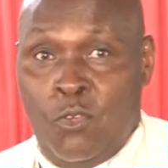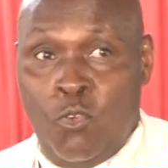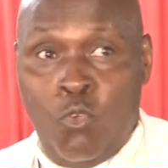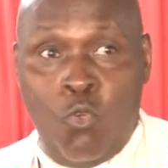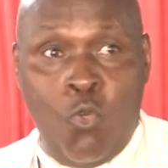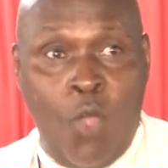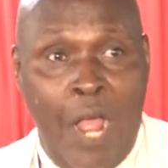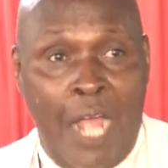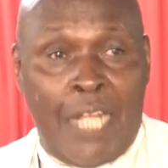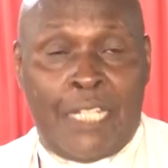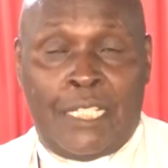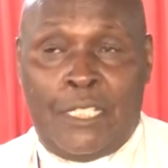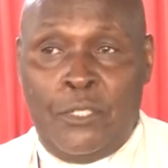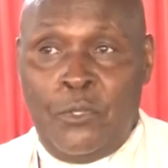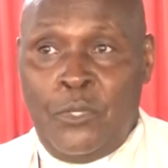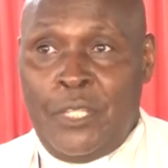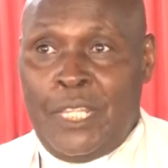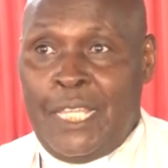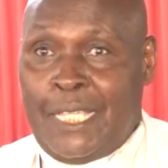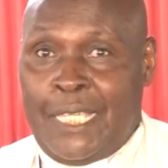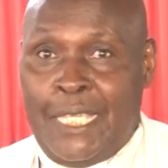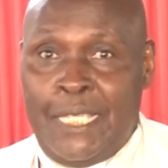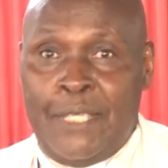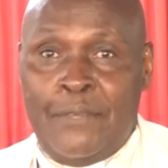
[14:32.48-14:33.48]
who worked with
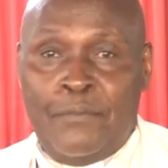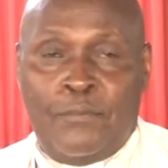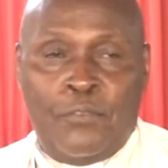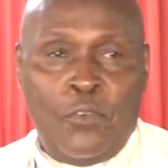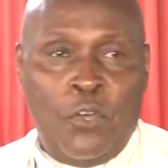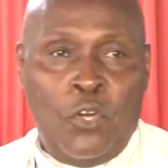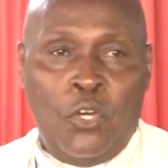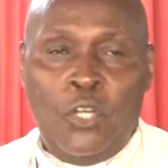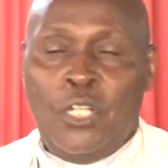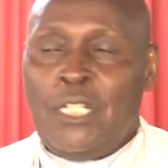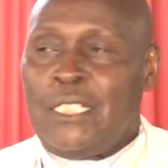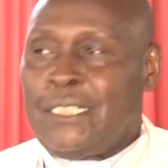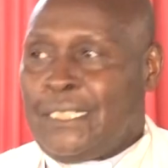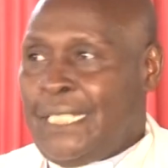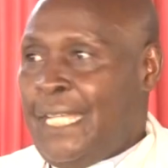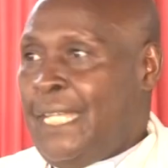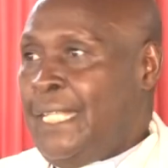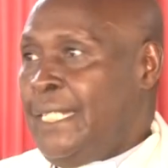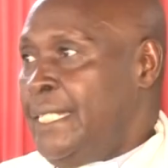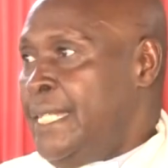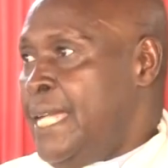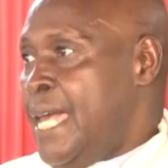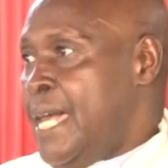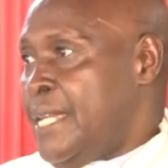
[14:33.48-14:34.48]
the king for
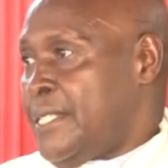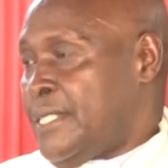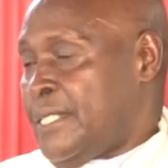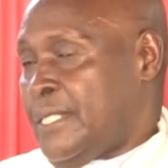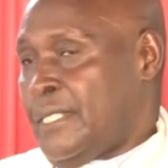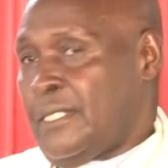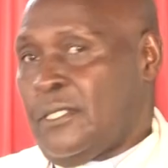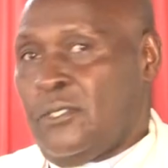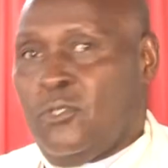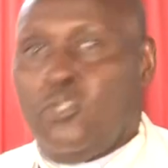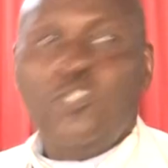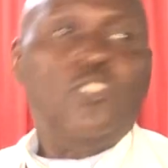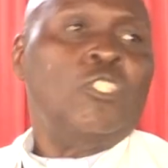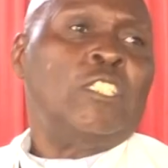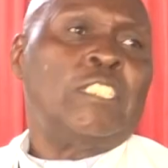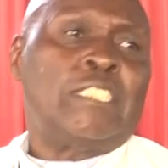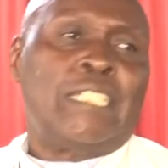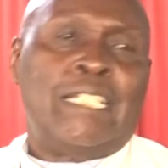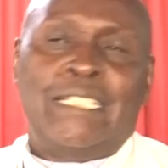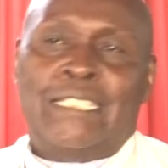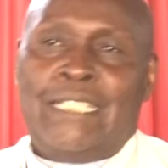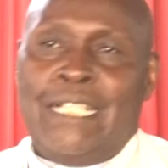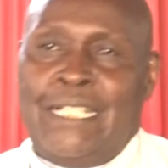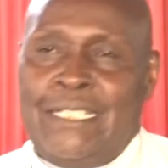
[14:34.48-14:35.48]
10 years. Good
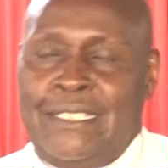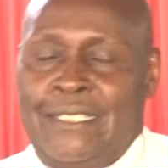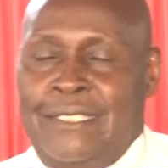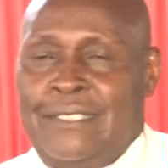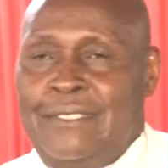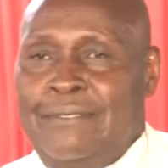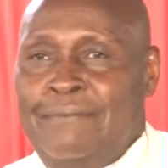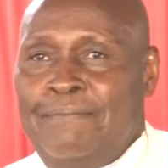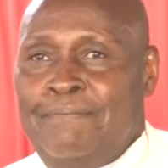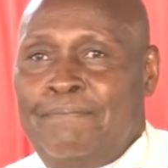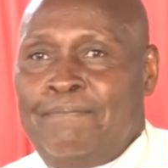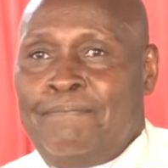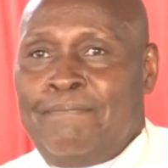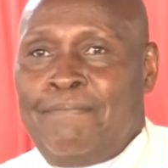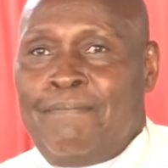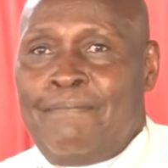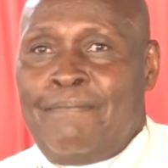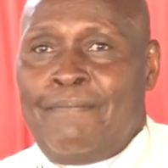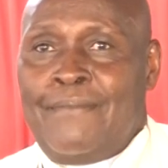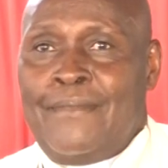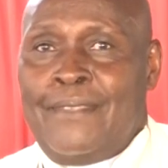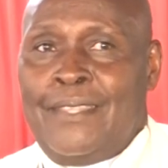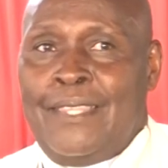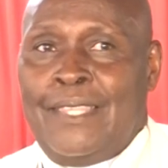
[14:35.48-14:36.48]
10 years.
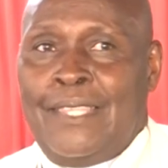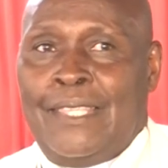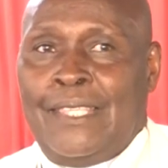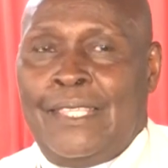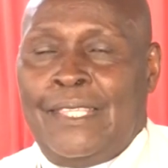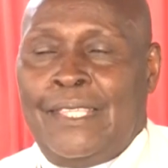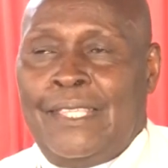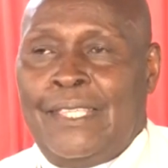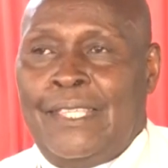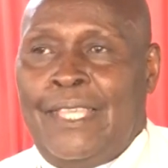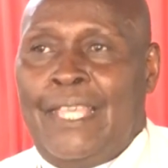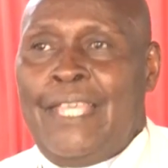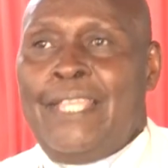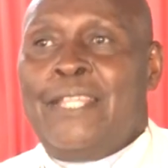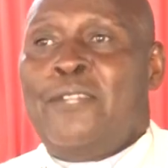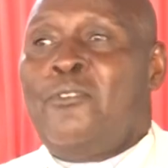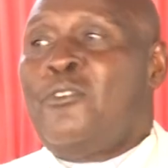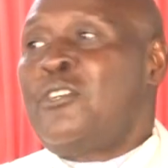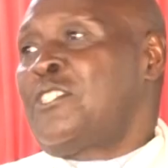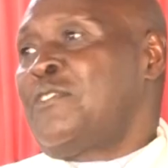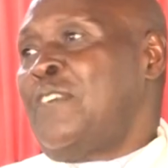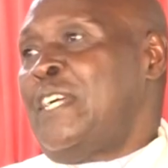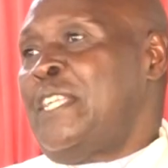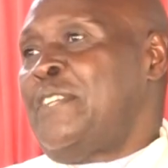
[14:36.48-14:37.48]
And he
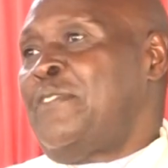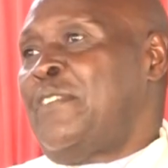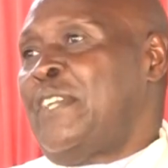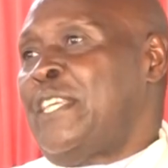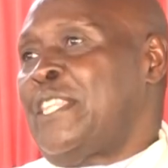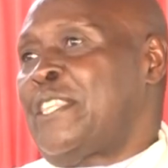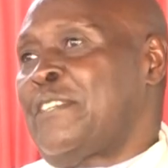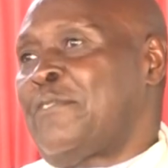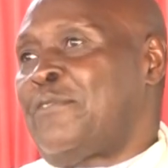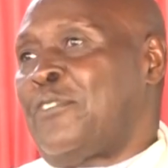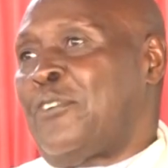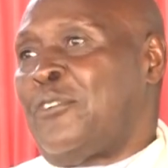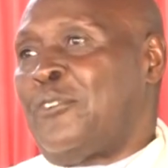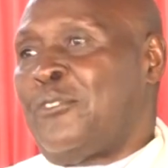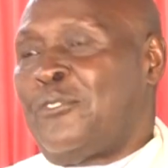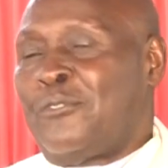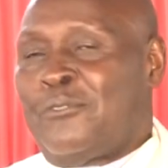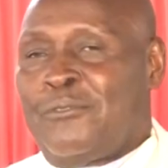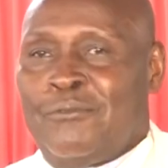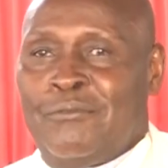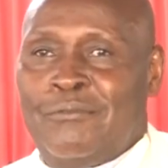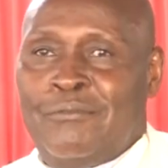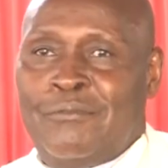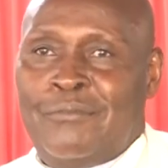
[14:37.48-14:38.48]
was very faithful.
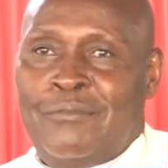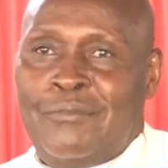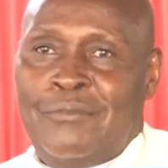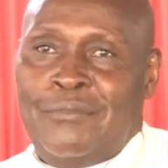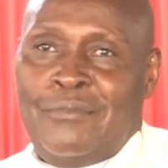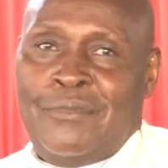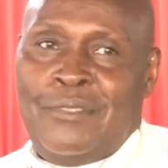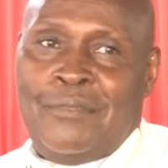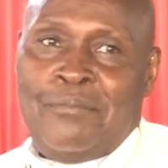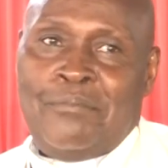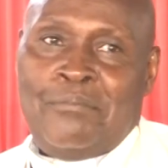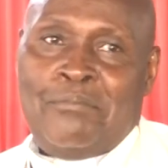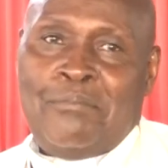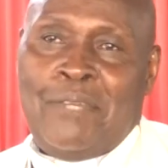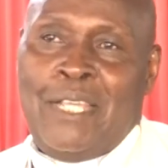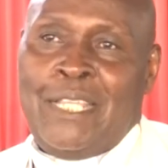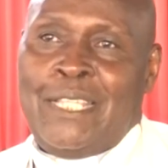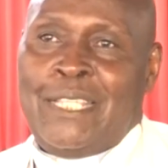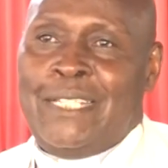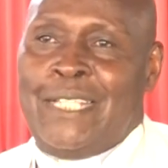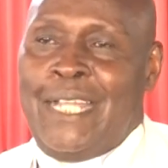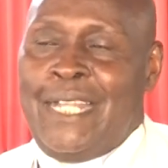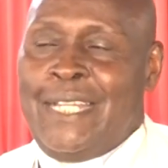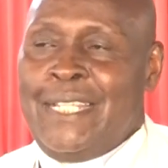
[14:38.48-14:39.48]

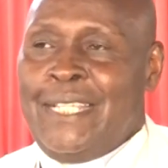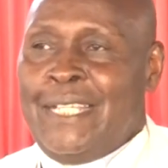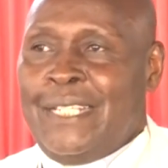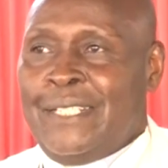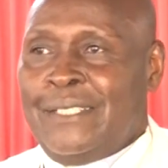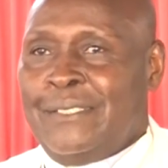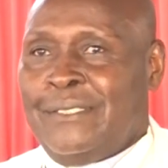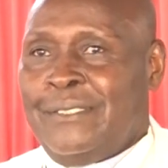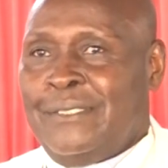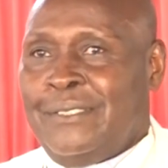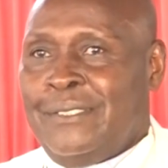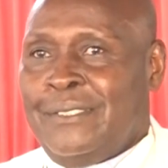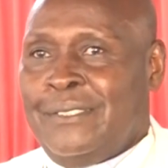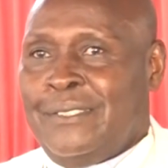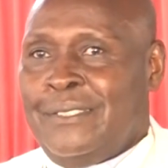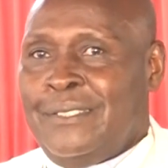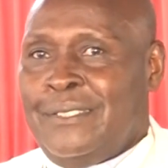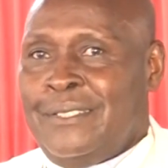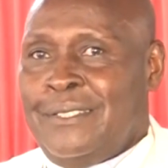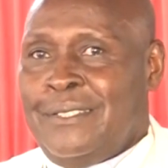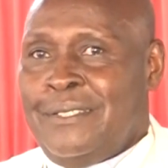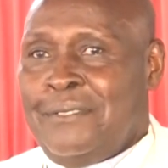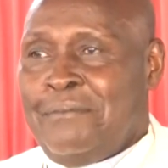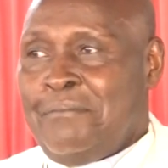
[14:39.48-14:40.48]
Like Daniel.
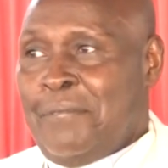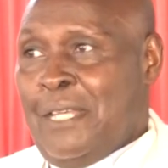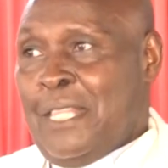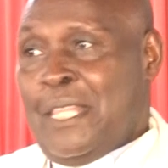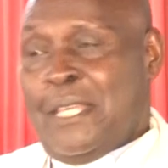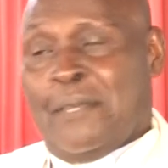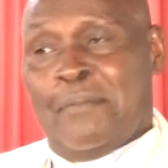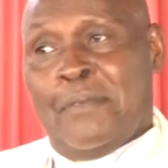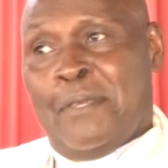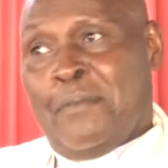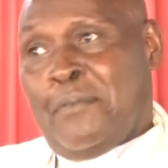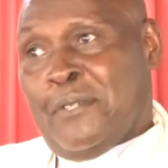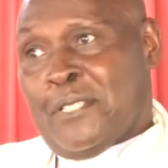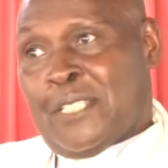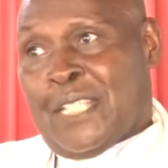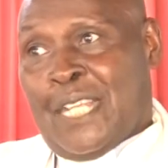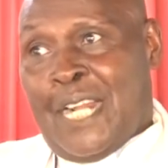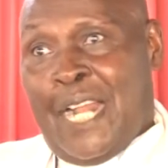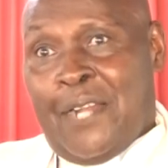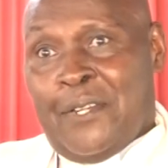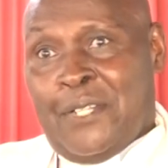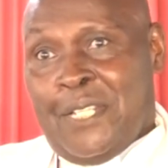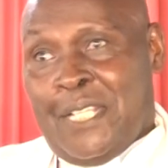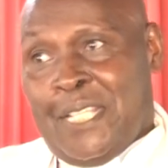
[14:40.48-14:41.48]
But the people
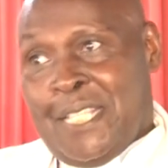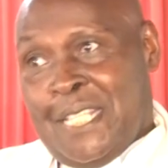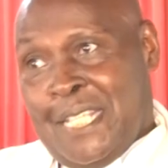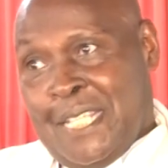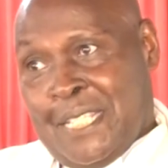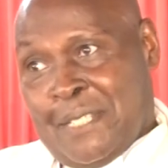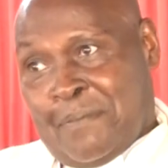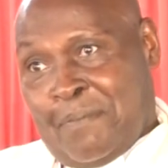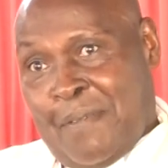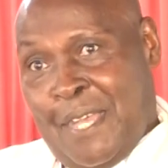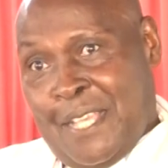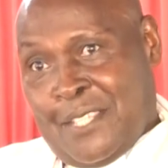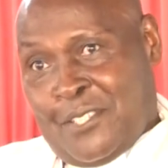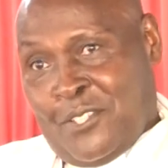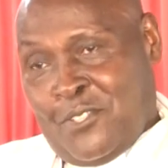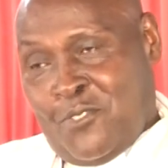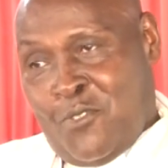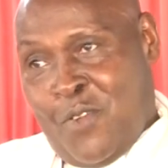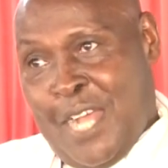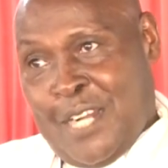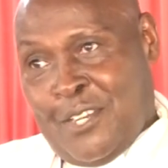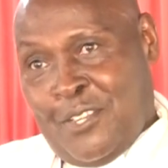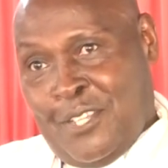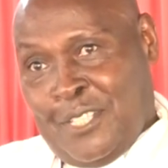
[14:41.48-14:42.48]
surrounding this person
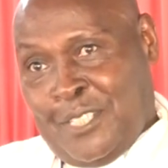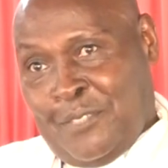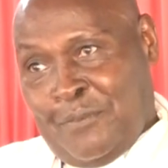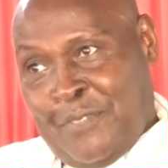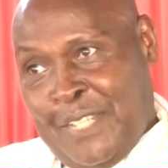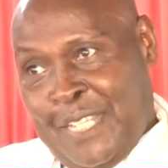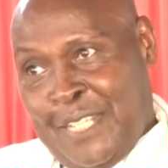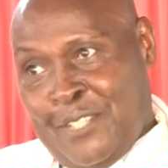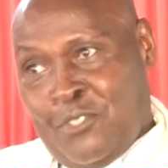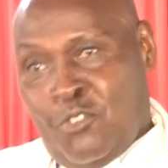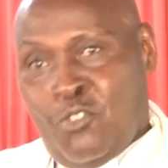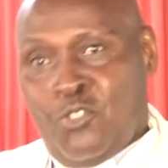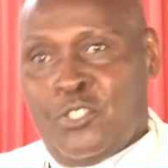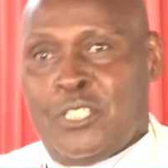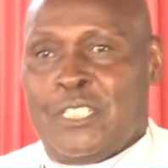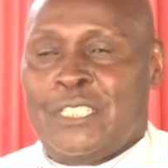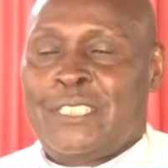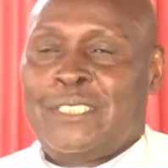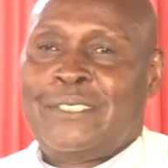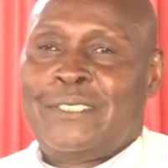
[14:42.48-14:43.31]
were not very good.